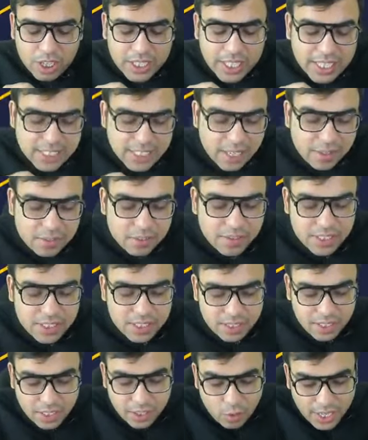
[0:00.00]
the exams which
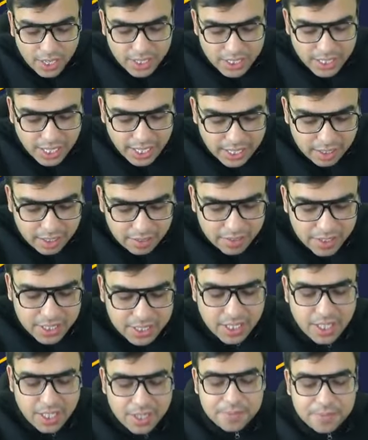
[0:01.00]
requires current affairs. Huh?